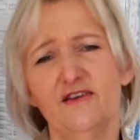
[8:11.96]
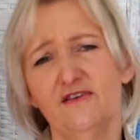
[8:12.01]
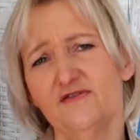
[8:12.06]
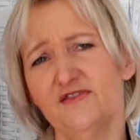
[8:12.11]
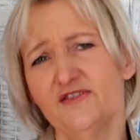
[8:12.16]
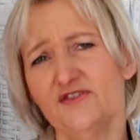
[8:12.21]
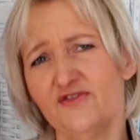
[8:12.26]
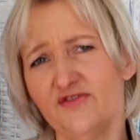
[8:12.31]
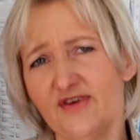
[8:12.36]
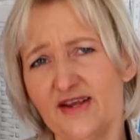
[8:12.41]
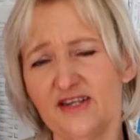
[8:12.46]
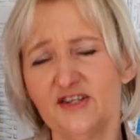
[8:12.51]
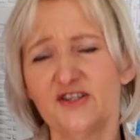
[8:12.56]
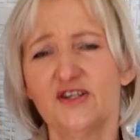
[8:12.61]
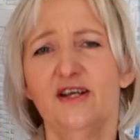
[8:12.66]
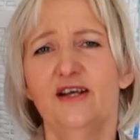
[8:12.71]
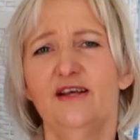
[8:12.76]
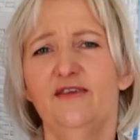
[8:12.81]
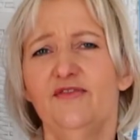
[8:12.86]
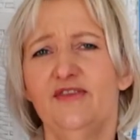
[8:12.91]
stretch
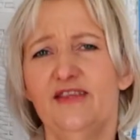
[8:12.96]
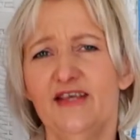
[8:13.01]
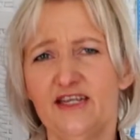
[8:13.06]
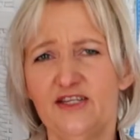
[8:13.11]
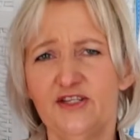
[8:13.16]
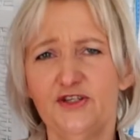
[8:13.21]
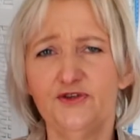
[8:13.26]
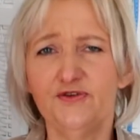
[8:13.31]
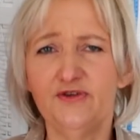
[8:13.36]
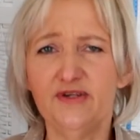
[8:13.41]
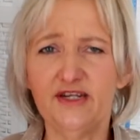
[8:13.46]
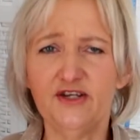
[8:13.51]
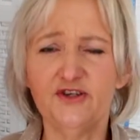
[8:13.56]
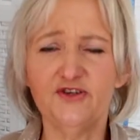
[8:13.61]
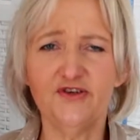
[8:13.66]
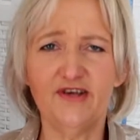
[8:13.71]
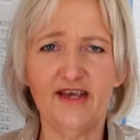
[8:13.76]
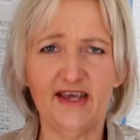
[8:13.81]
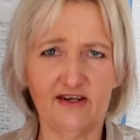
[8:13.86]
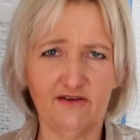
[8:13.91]
that you need
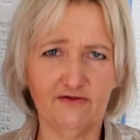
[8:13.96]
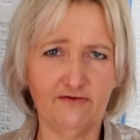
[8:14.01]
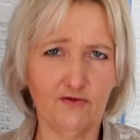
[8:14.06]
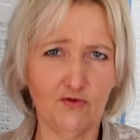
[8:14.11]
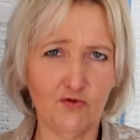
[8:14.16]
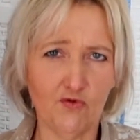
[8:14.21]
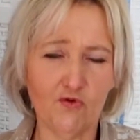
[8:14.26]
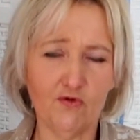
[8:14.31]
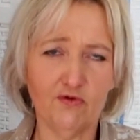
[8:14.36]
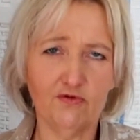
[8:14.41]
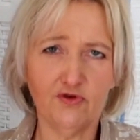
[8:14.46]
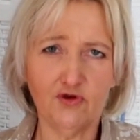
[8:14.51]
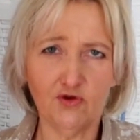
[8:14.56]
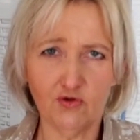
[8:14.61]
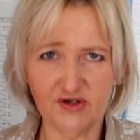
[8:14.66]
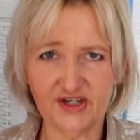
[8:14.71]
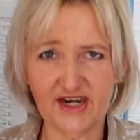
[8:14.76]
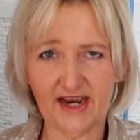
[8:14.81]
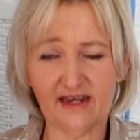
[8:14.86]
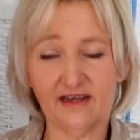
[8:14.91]
to get for
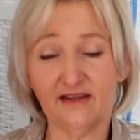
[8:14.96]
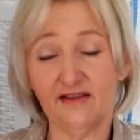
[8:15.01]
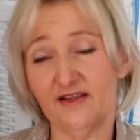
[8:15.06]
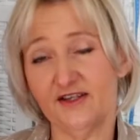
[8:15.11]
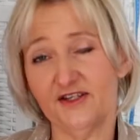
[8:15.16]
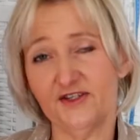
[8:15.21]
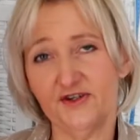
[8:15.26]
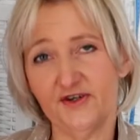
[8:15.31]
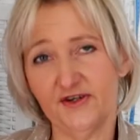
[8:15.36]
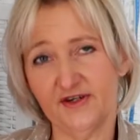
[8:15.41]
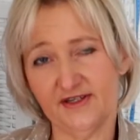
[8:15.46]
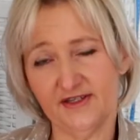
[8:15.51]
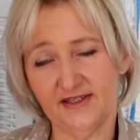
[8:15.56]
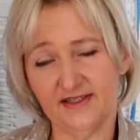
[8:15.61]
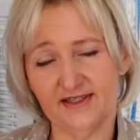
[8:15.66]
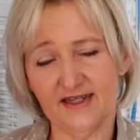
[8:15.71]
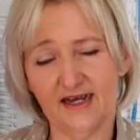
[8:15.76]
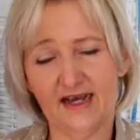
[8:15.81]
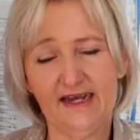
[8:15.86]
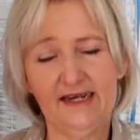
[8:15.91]
your jacket that you're going to
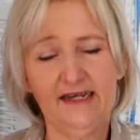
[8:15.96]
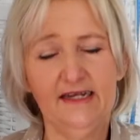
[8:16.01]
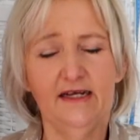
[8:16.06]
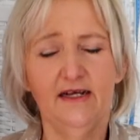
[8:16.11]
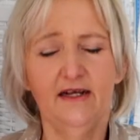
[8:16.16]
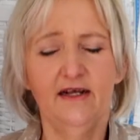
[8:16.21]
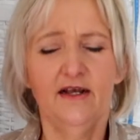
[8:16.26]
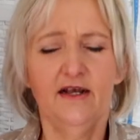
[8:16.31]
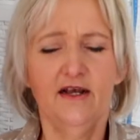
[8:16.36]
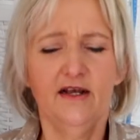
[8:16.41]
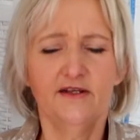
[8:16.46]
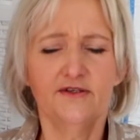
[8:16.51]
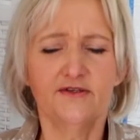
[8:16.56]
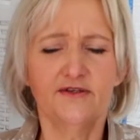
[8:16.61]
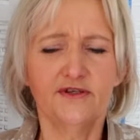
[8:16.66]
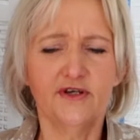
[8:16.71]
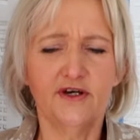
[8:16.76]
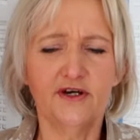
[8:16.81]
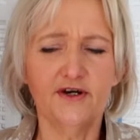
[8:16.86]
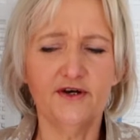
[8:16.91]
design.
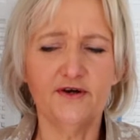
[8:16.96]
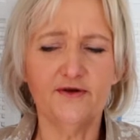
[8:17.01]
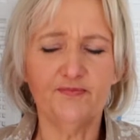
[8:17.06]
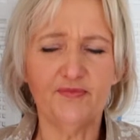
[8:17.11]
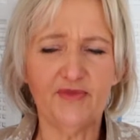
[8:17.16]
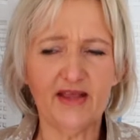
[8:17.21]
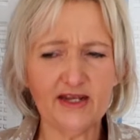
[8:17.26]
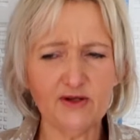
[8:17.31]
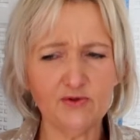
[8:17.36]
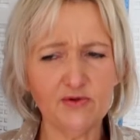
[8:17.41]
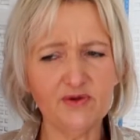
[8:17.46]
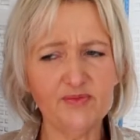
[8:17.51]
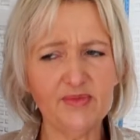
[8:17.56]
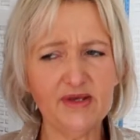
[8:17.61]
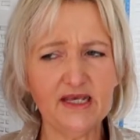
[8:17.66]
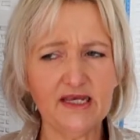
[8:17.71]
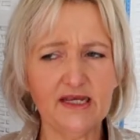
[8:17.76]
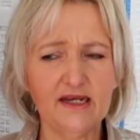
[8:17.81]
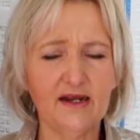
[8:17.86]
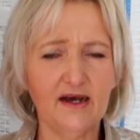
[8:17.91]
So that will
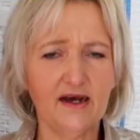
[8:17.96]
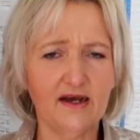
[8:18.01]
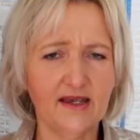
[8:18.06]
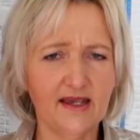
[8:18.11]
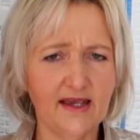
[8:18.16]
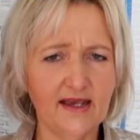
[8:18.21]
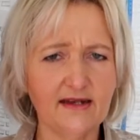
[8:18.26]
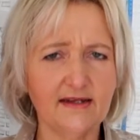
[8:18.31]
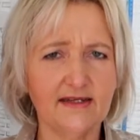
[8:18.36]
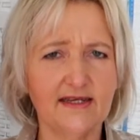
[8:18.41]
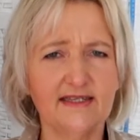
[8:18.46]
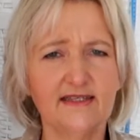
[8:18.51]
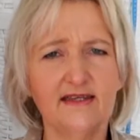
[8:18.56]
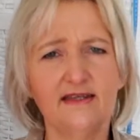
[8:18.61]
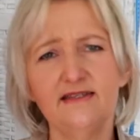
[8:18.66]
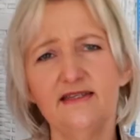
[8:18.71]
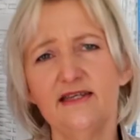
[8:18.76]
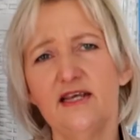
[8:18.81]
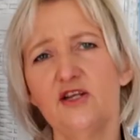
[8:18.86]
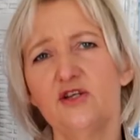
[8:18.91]
be in our kit. As I
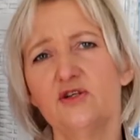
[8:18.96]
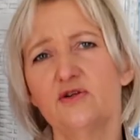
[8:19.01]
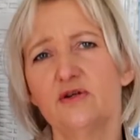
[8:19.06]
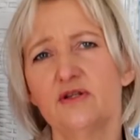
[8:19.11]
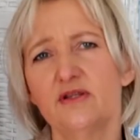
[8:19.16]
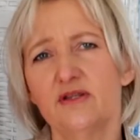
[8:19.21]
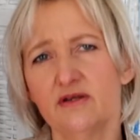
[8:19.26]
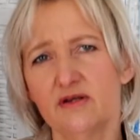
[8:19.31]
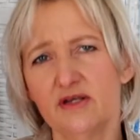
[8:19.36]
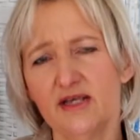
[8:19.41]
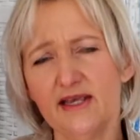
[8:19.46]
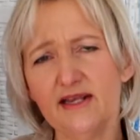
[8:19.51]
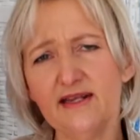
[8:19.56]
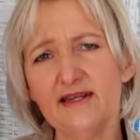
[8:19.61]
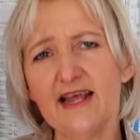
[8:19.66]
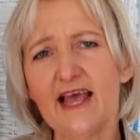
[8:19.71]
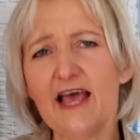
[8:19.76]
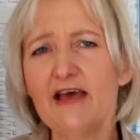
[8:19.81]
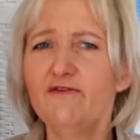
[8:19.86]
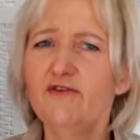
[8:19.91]
said, the kit
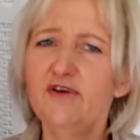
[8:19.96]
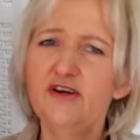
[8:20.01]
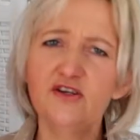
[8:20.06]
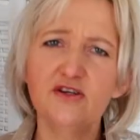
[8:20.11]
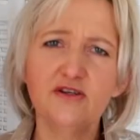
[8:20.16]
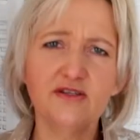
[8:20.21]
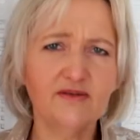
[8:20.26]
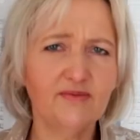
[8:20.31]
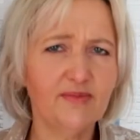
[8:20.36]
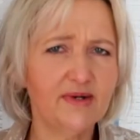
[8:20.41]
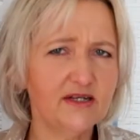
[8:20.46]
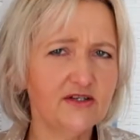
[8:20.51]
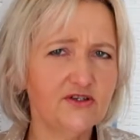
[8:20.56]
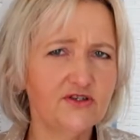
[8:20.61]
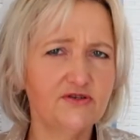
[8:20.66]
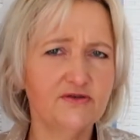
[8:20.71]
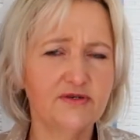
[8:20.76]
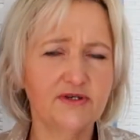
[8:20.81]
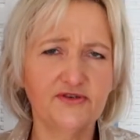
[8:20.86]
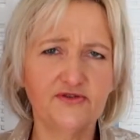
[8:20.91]
average is about
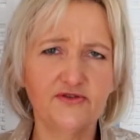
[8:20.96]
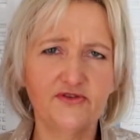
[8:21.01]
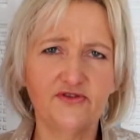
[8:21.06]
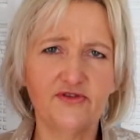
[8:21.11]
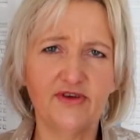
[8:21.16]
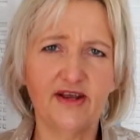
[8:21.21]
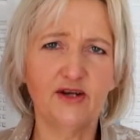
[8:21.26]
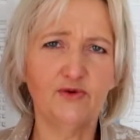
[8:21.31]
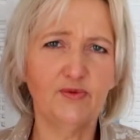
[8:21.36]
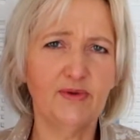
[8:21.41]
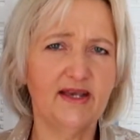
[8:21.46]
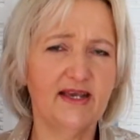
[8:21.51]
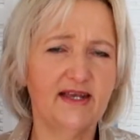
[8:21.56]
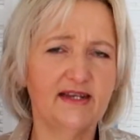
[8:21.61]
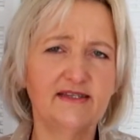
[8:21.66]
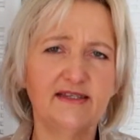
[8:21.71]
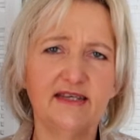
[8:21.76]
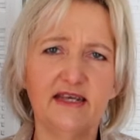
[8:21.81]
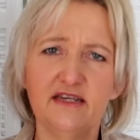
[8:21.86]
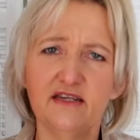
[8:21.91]
200 Rand. We can
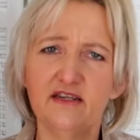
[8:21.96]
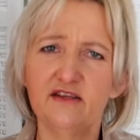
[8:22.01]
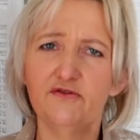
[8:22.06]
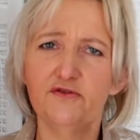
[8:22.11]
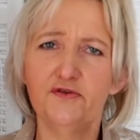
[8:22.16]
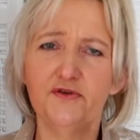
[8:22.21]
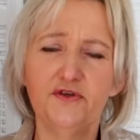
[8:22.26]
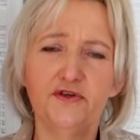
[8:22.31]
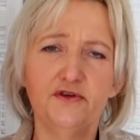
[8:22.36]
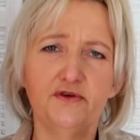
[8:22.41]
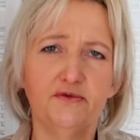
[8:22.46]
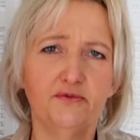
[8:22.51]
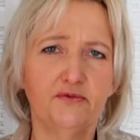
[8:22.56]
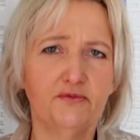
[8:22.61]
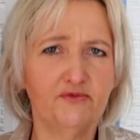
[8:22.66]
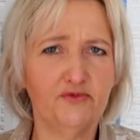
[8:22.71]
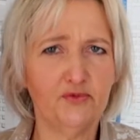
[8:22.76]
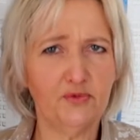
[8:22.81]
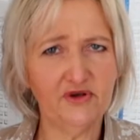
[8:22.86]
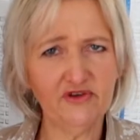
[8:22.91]
send it for you
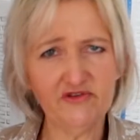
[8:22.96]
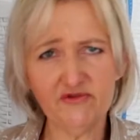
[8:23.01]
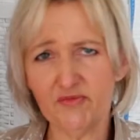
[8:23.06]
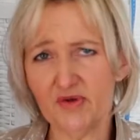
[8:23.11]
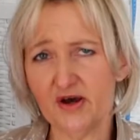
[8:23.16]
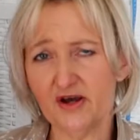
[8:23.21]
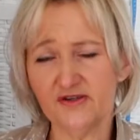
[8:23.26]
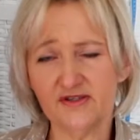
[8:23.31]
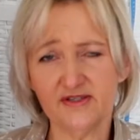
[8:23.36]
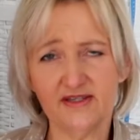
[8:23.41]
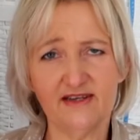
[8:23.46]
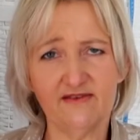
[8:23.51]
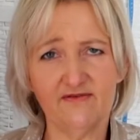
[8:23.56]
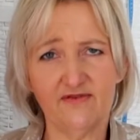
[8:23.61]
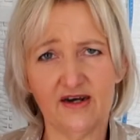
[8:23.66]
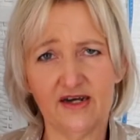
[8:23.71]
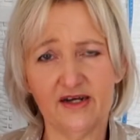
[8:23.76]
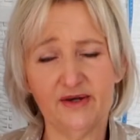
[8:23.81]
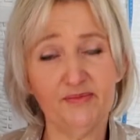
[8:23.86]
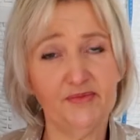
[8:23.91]
with Postnet,
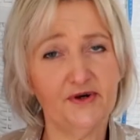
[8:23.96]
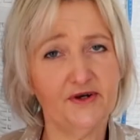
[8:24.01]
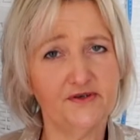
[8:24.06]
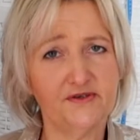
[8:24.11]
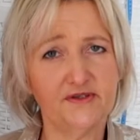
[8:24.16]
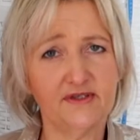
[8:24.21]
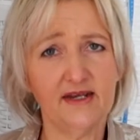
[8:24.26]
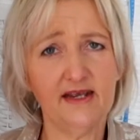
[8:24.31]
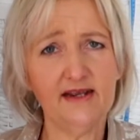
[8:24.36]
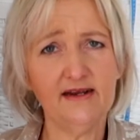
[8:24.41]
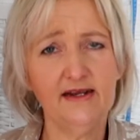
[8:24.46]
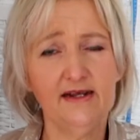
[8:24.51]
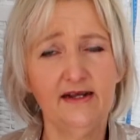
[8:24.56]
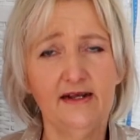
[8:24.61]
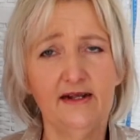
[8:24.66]
via Postnet.